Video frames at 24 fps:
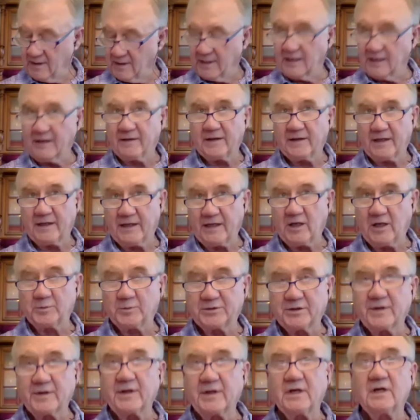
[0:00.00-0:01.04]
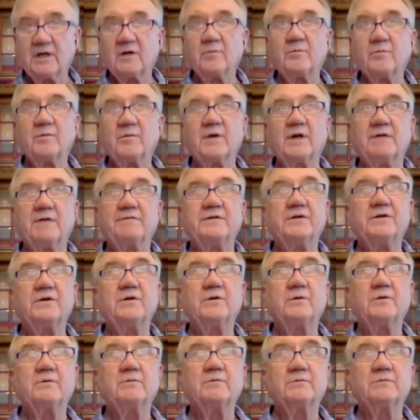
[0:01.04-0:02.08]
And it helps them if
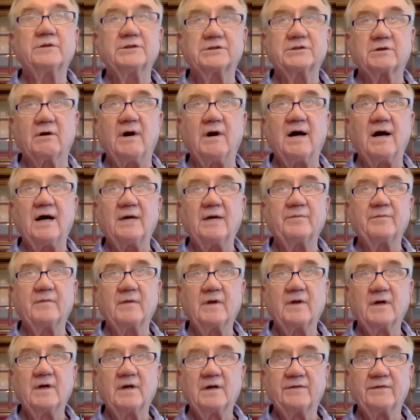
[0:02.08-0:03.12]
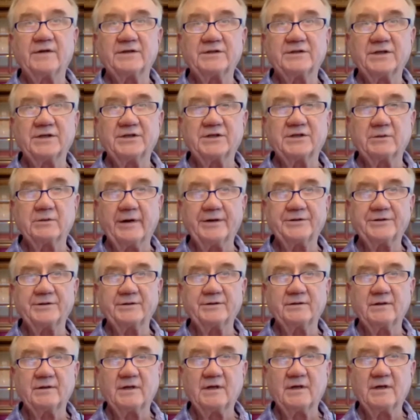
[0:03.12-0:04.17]
you describe the
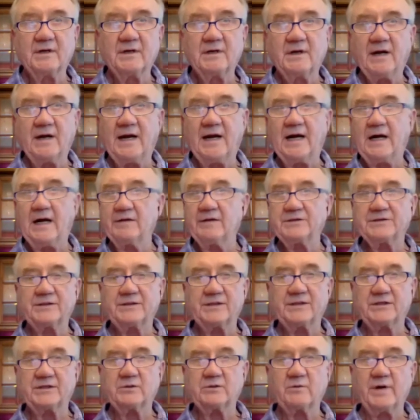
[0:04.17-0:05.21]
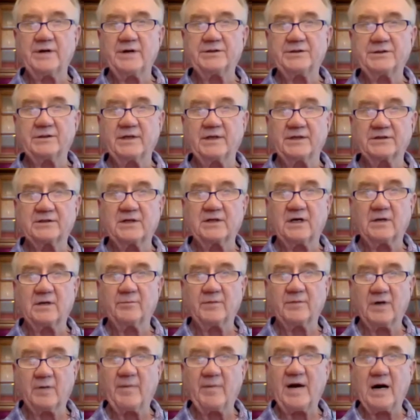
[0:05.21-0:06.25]
situation, how the situation has
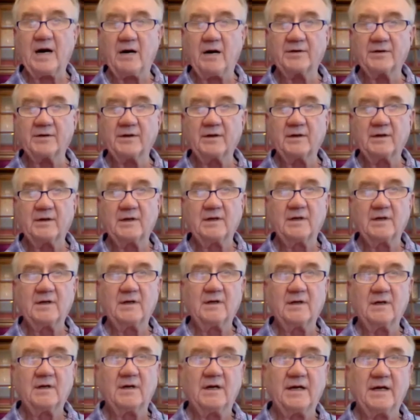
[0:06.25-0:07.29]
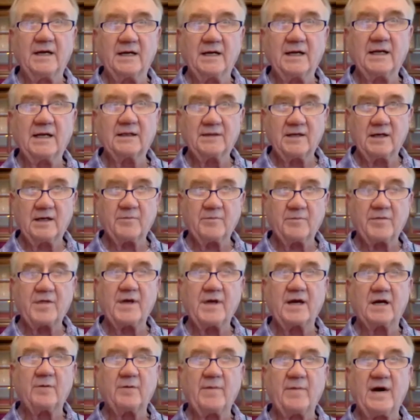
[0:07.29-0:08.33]
come about, and let them
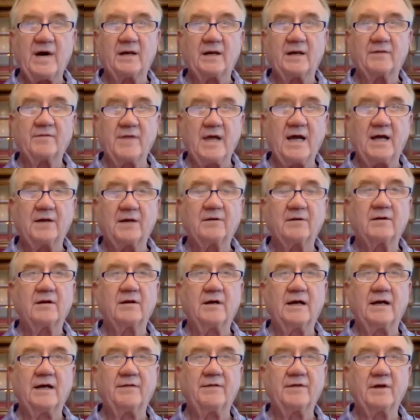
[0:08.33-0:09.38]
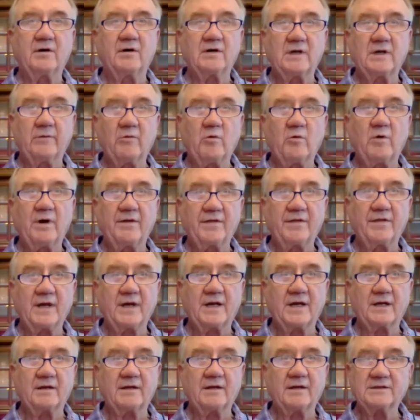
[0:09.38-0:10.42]
think about that, and they'll come away
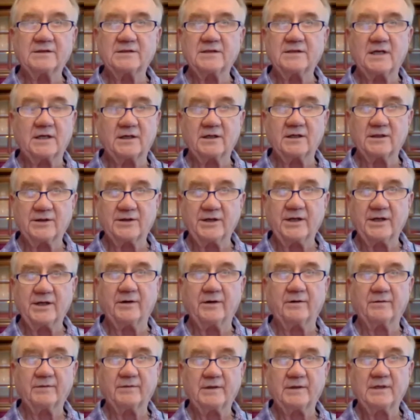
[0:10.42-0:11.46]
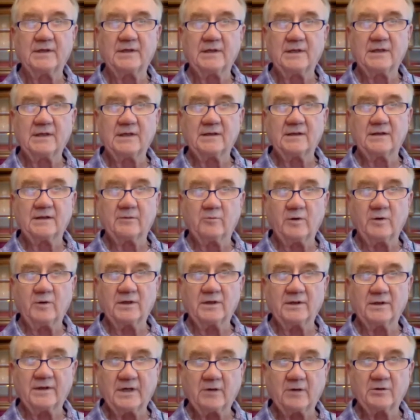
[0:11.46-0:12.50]
thinking, that's not a good deal.
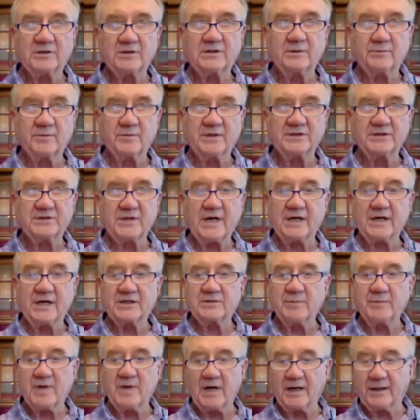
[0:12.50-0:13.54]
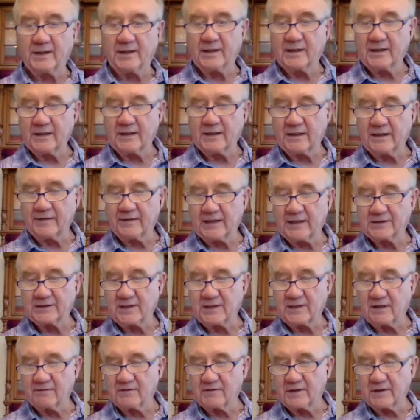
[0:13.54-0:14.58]
There were some mistakes made, and that's
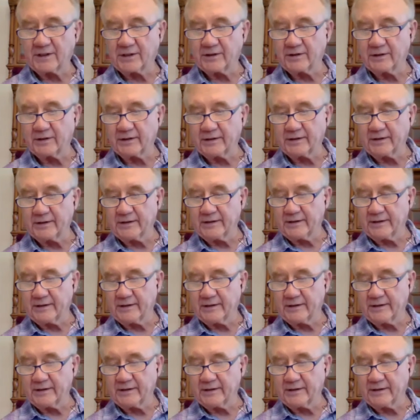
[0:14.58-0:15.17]
not very good.